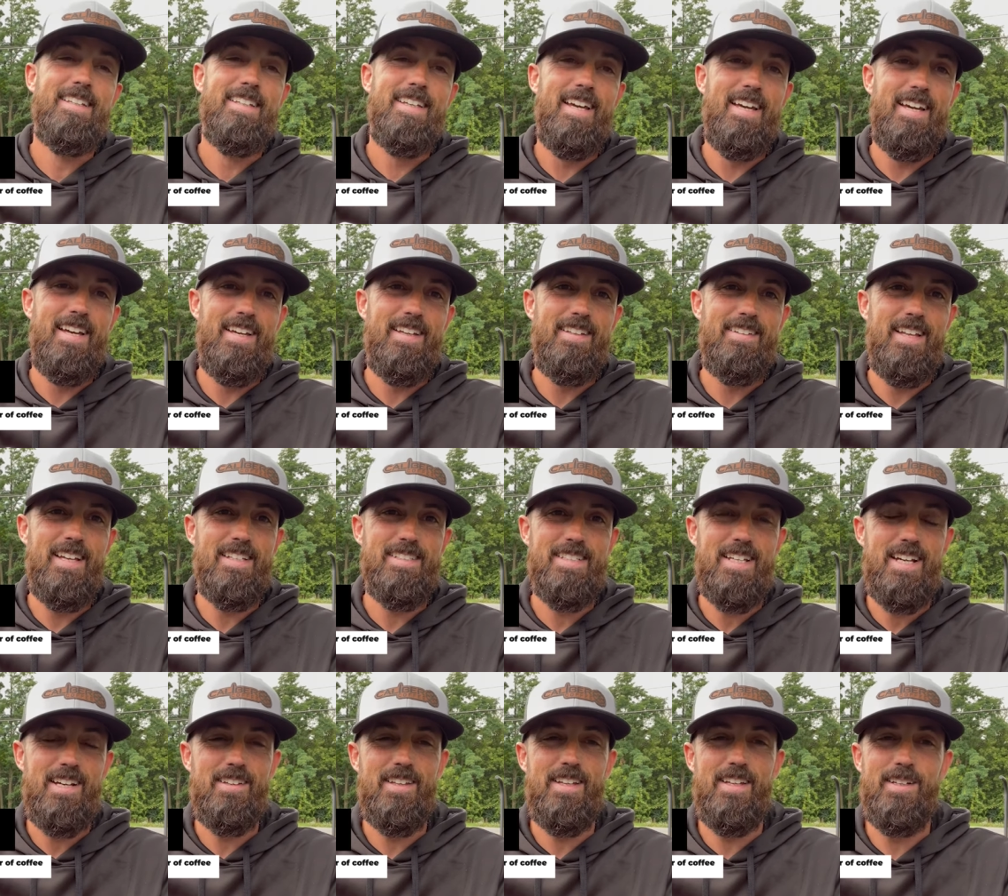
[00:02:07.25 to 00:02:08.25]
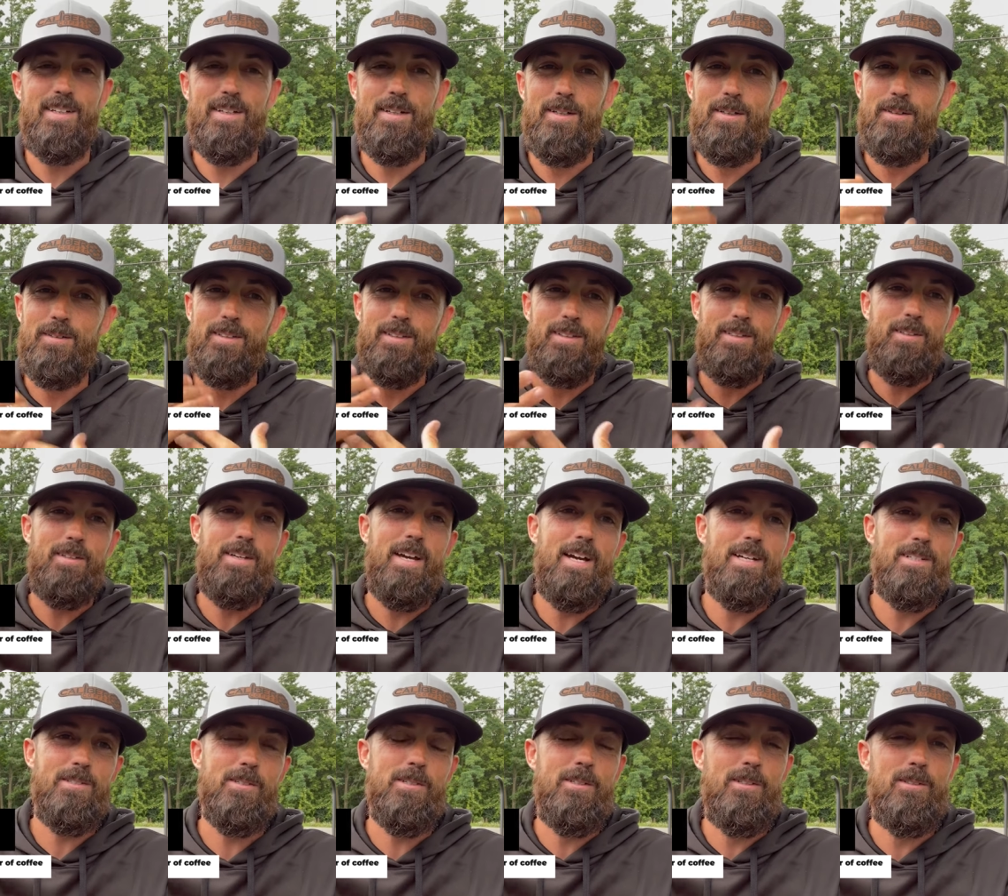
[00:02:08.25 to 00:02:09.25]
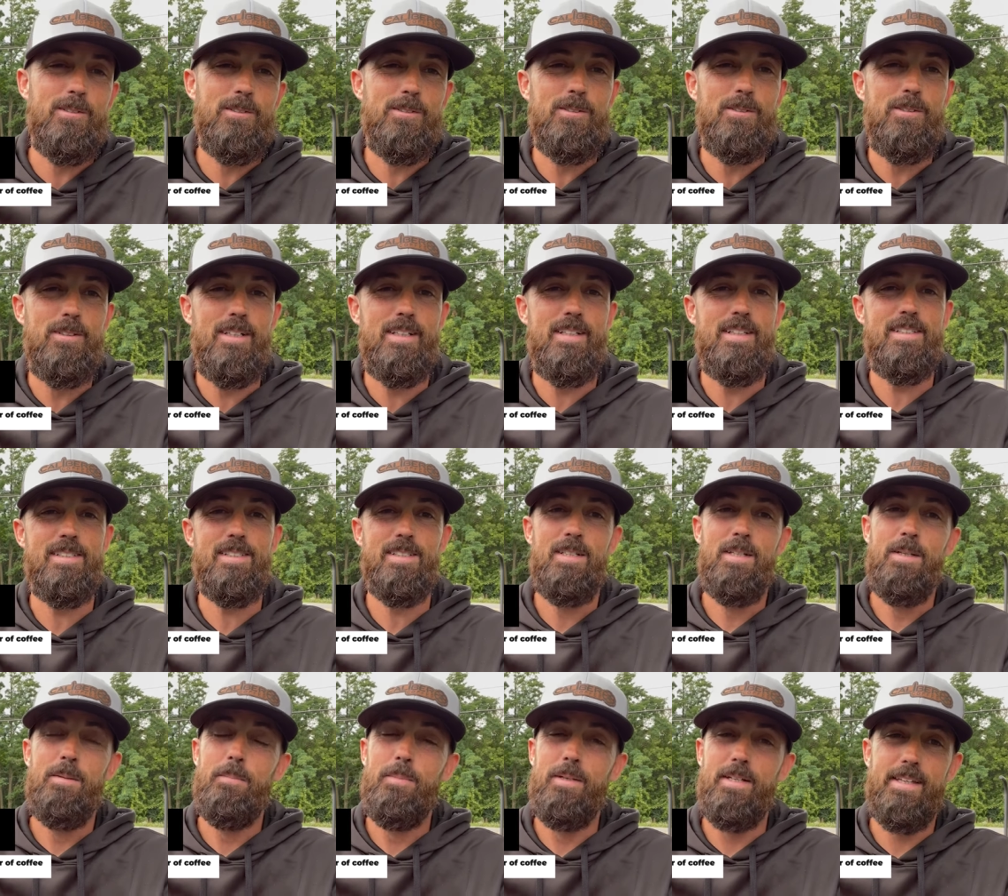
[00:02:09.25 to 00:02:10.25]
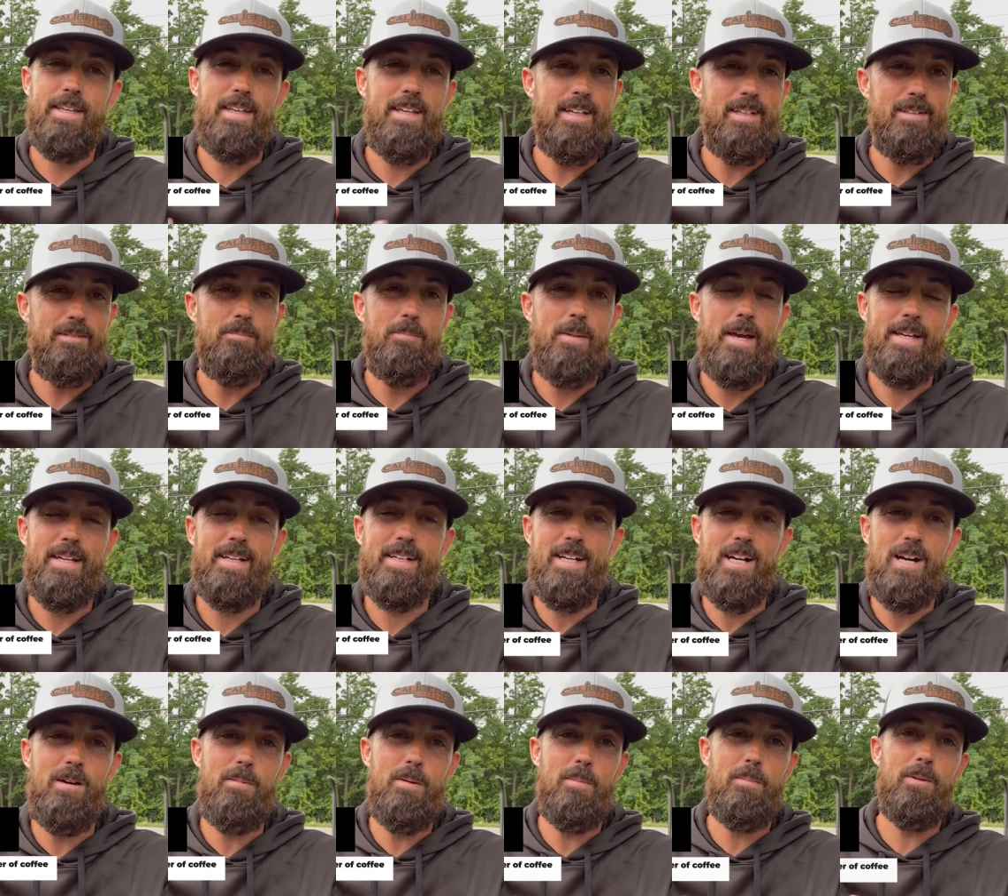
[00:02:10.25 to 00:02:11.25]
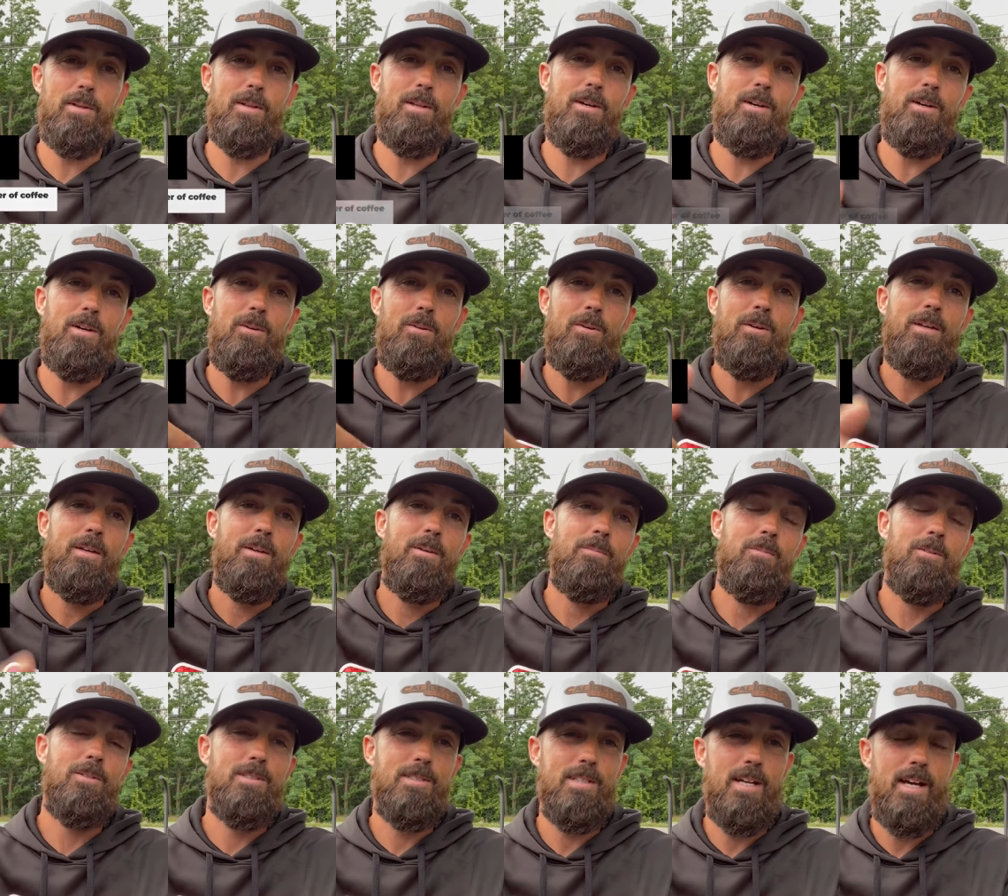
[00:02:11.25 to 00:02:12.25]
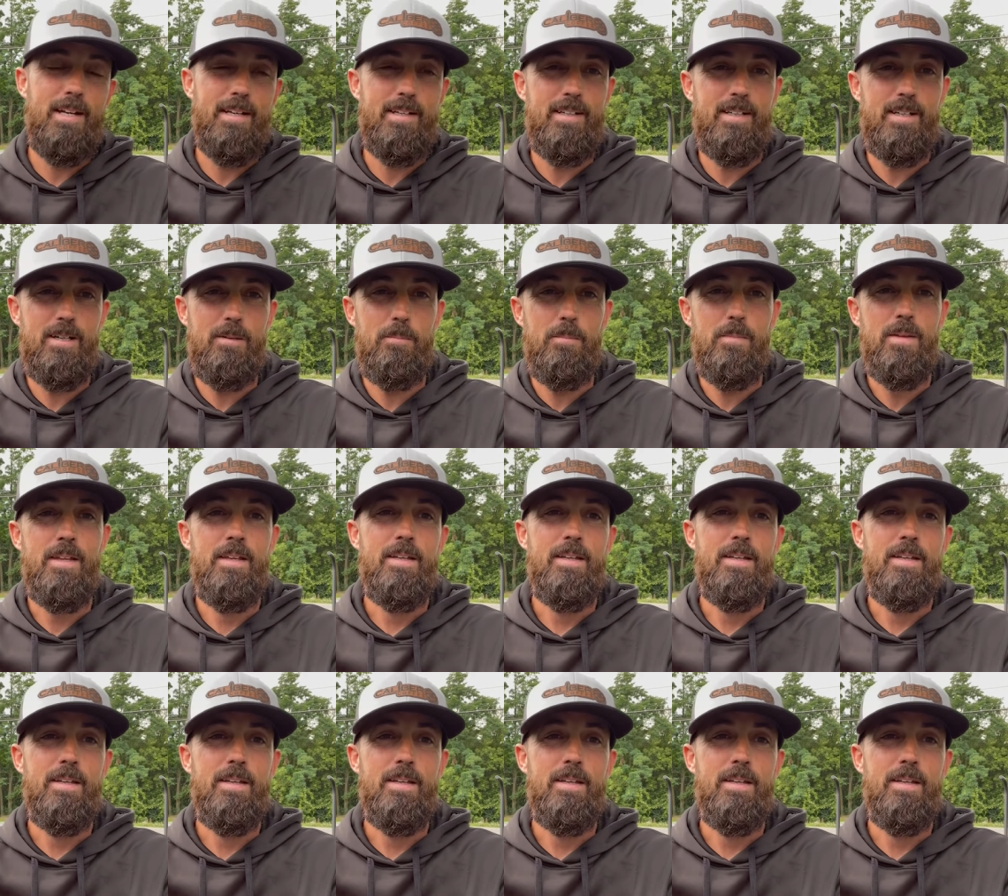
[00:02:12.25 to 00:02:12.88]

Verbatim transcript: And that's how they know that you guys are going through us. But again, make a comment below. We'll sign up.